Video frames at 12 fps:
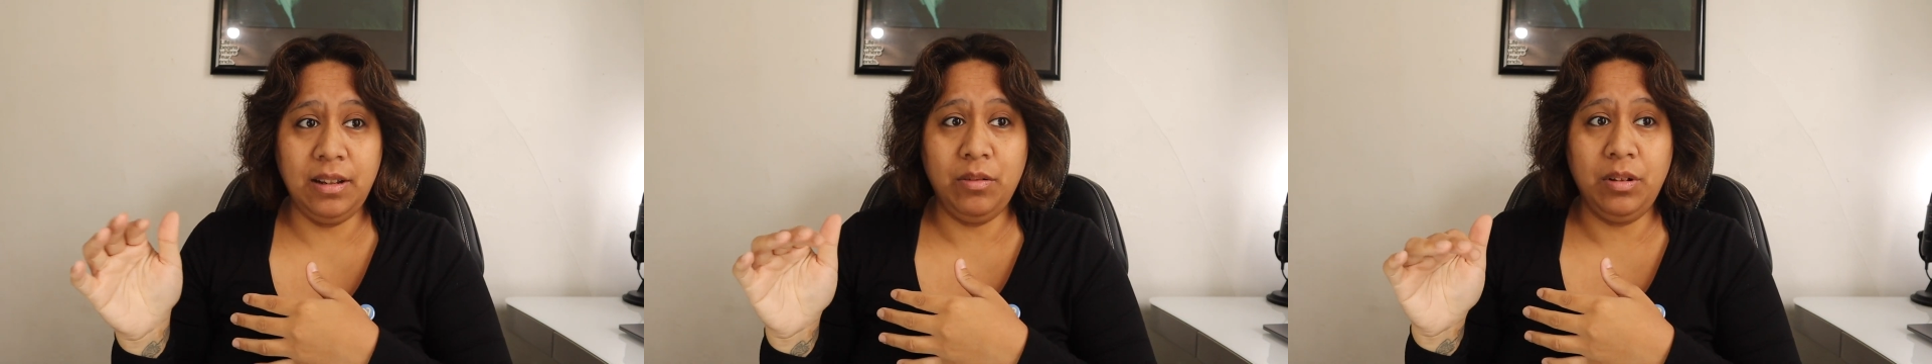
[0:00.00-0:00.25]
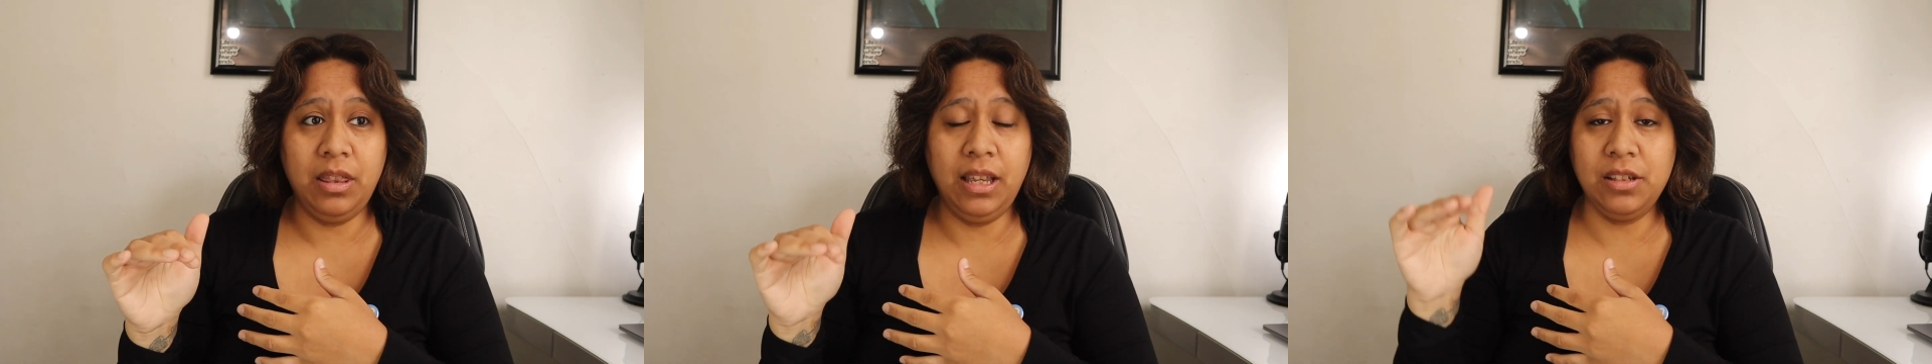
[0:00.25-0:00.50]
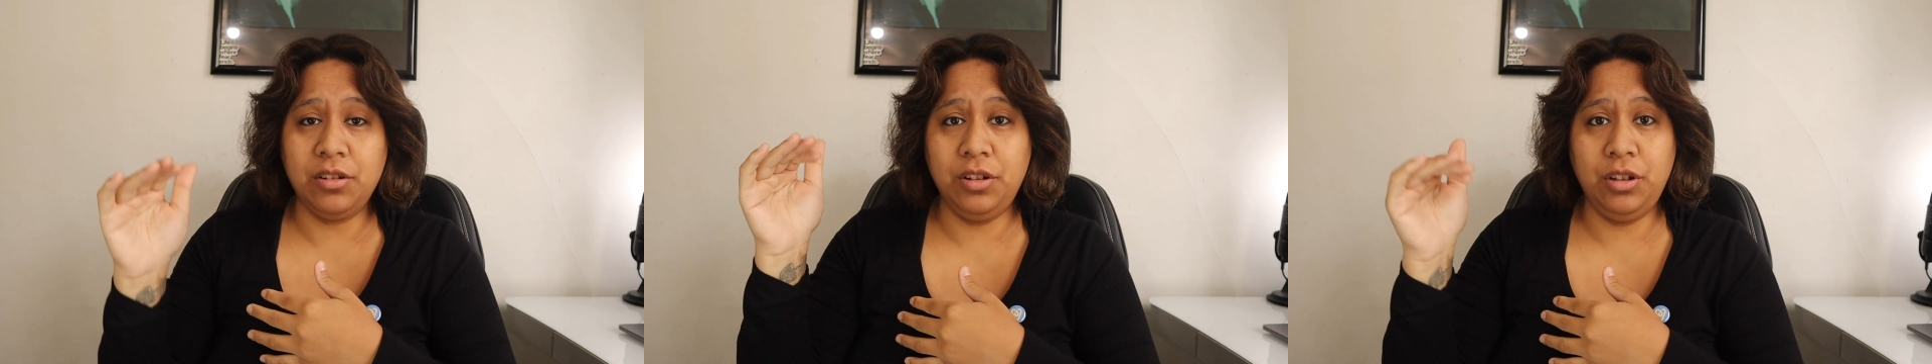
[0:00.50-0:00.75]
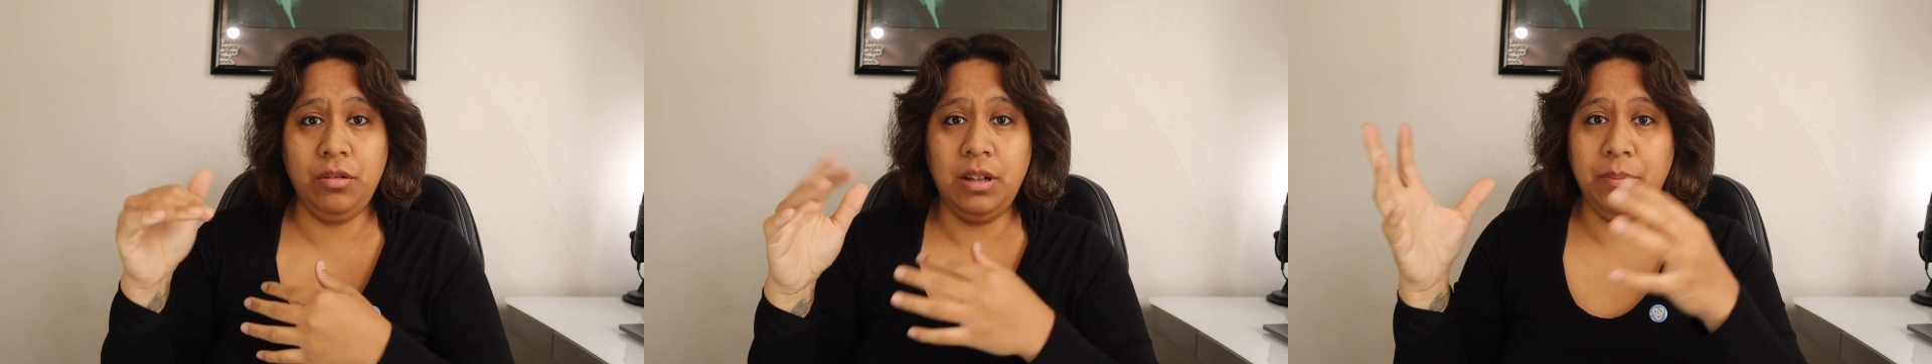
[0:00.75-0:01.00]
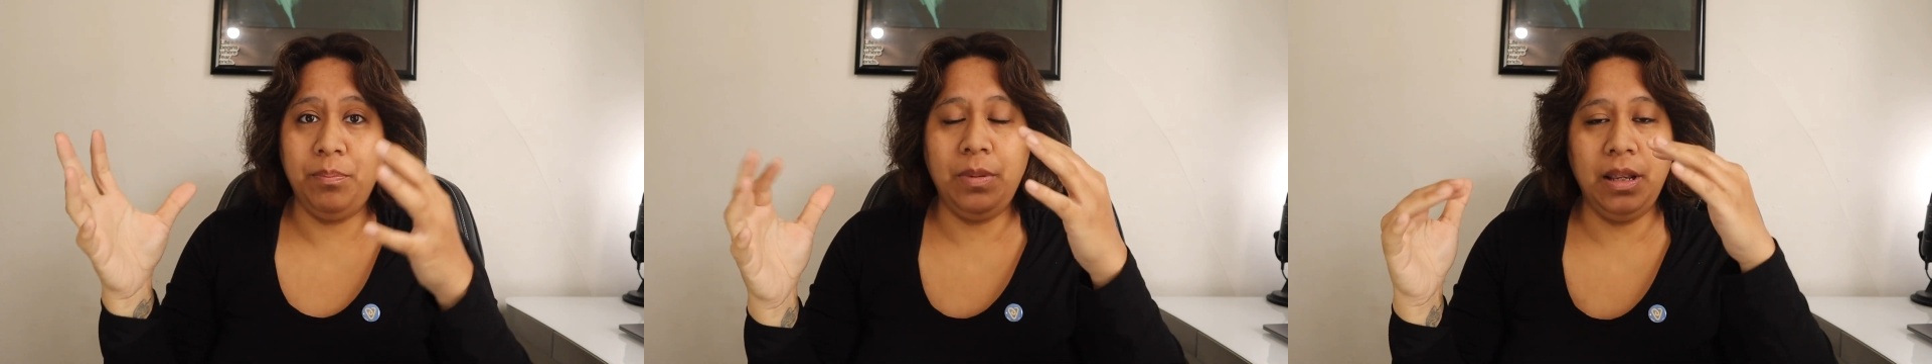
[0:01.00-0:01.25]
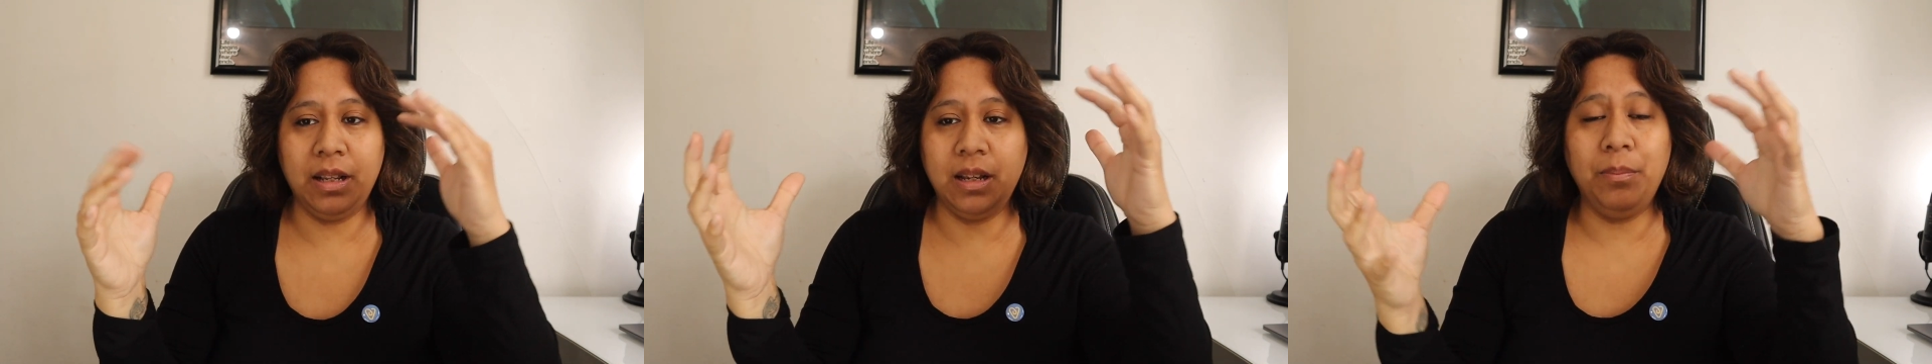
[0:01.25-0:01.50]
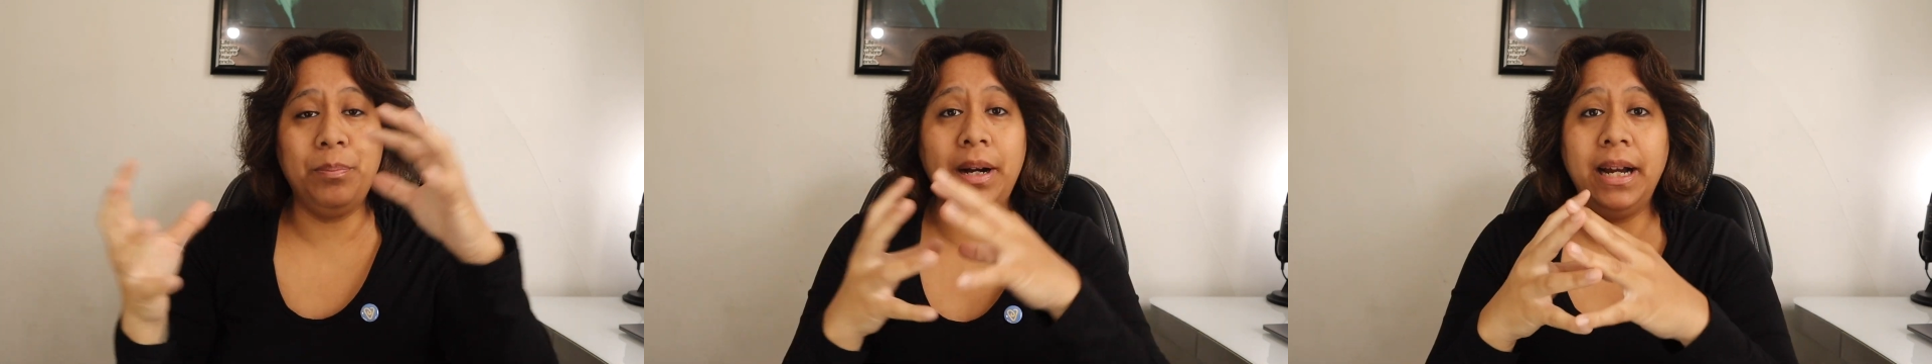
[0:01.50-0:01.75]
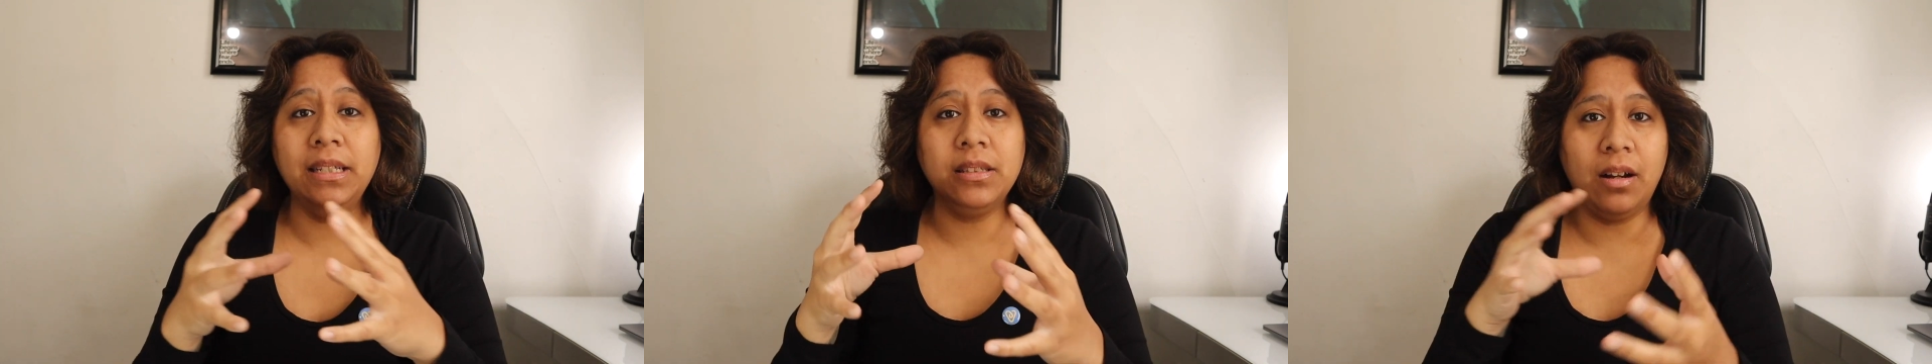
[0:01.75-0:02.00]
and when things are due, it
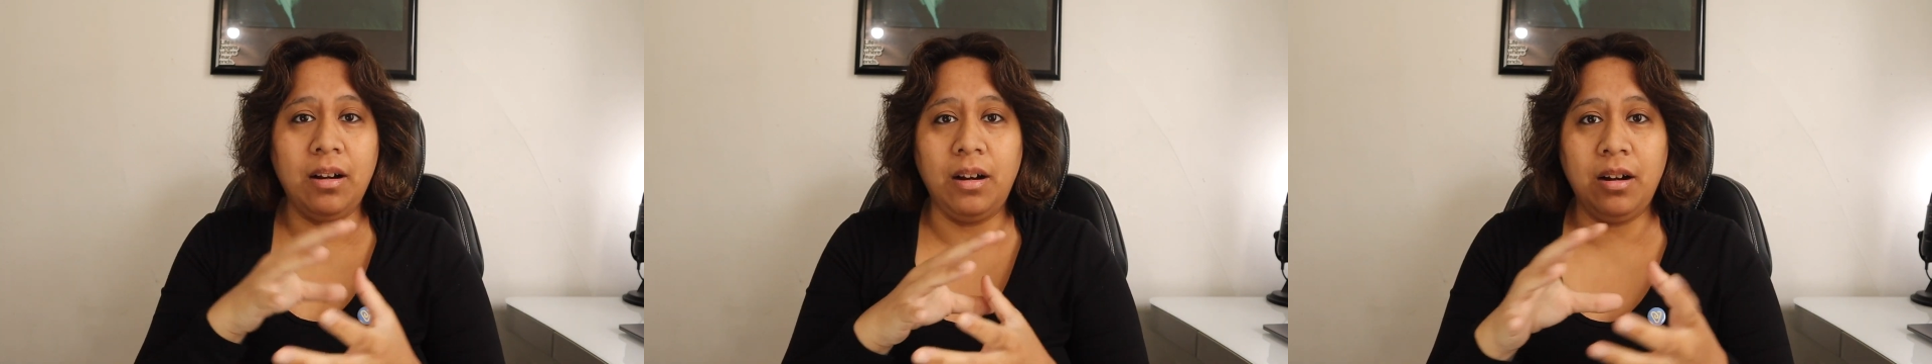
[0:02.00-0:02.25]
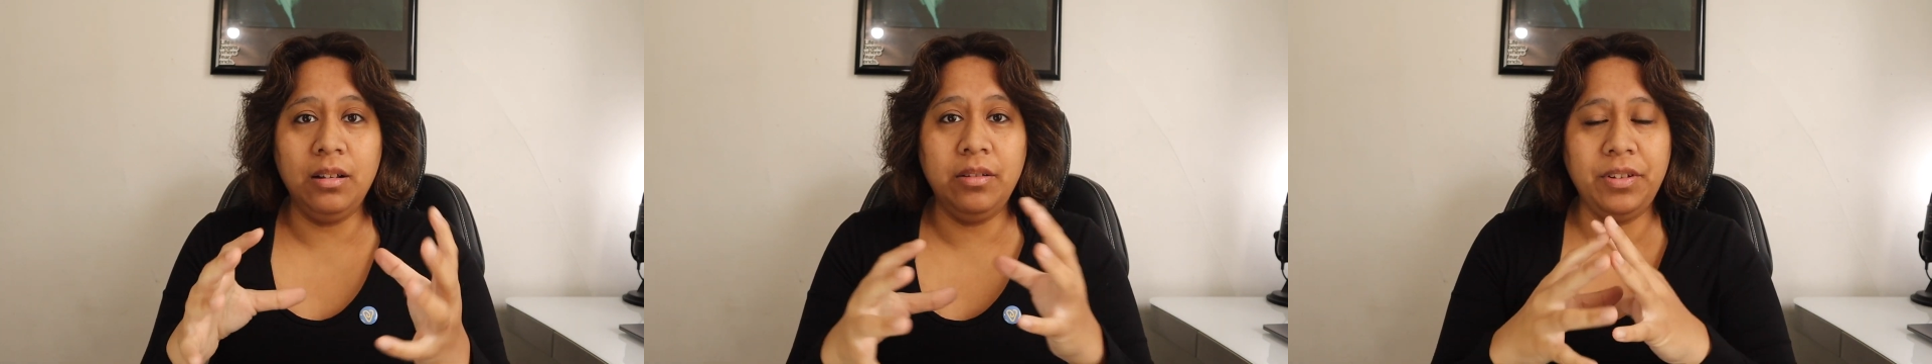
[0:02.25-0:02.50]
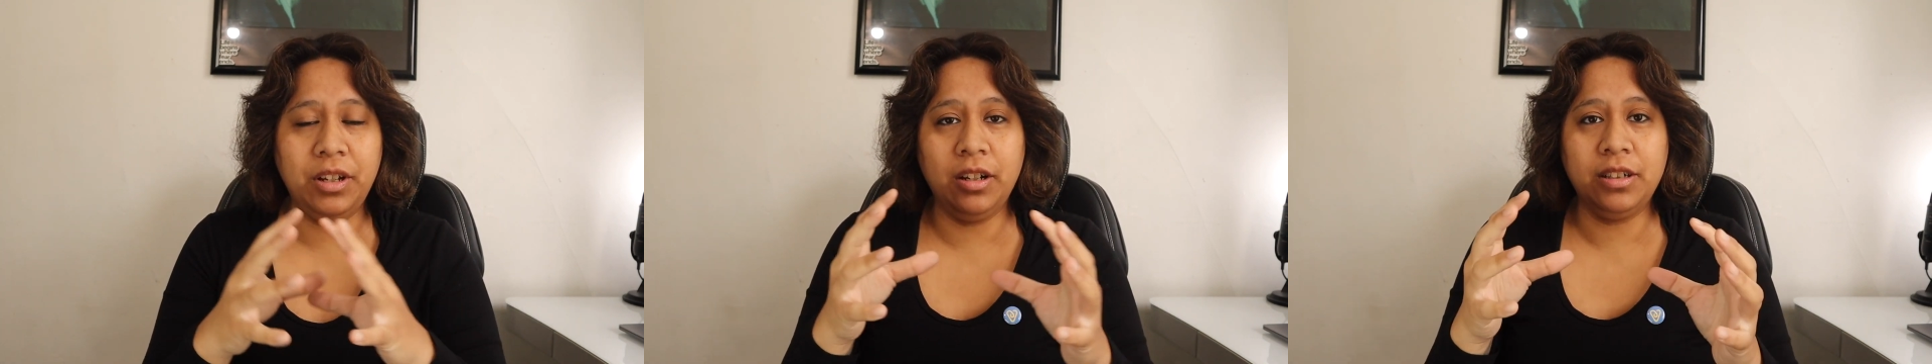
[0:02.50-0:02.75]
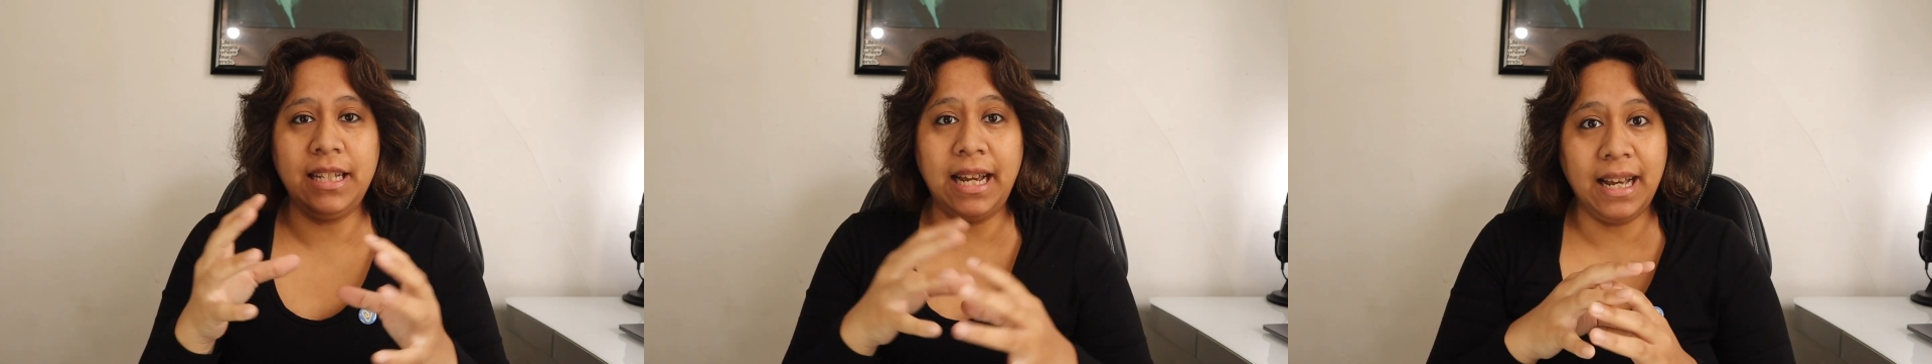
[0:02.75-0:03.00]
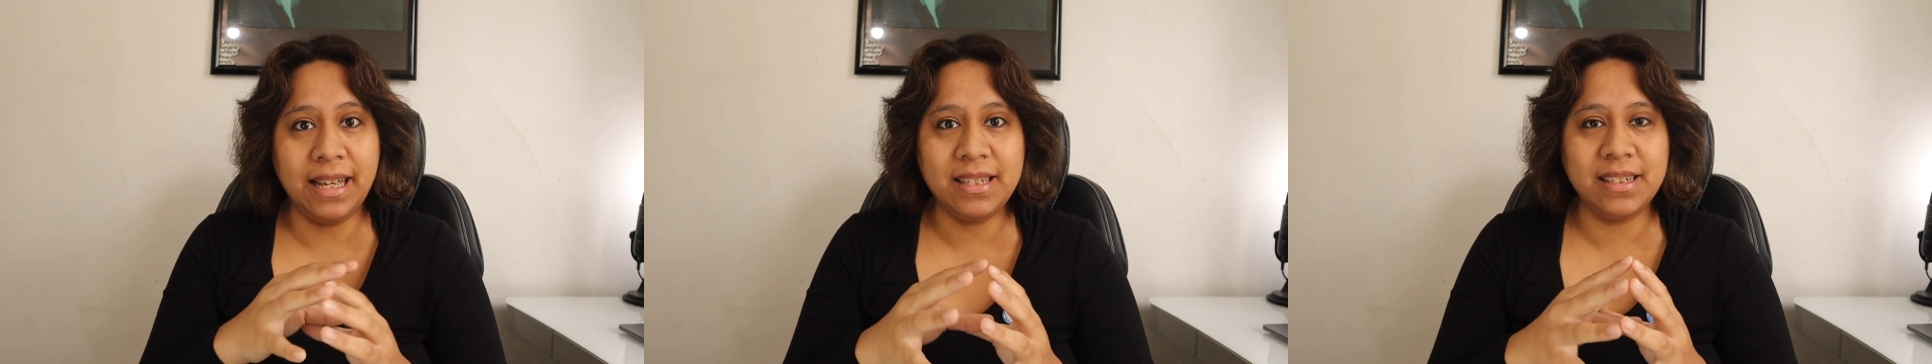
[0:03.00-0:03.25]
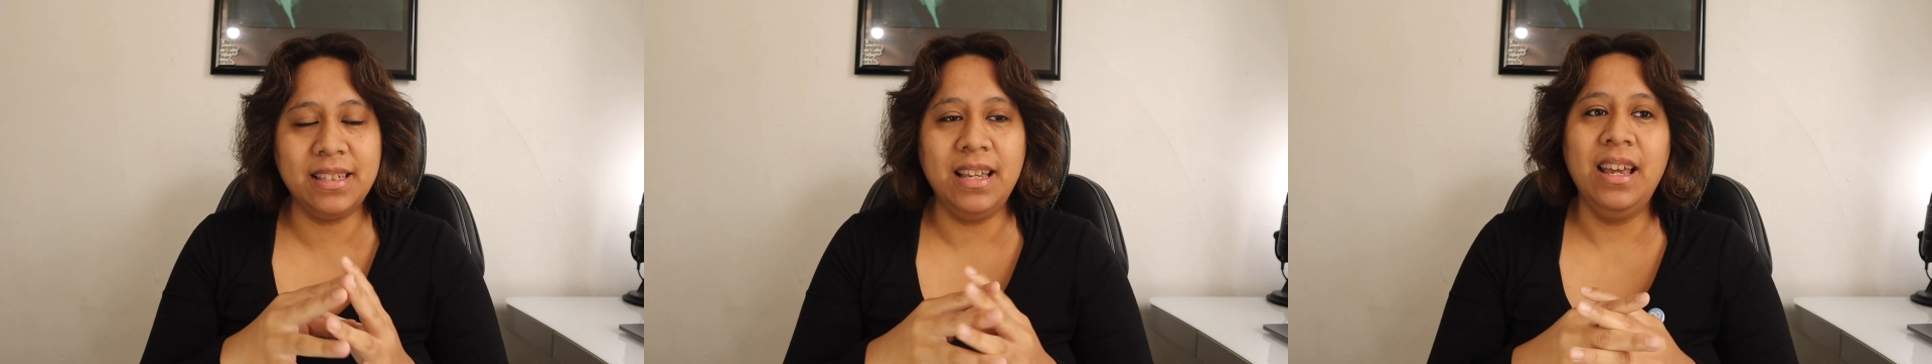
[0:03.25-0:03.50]
combines all of your tasks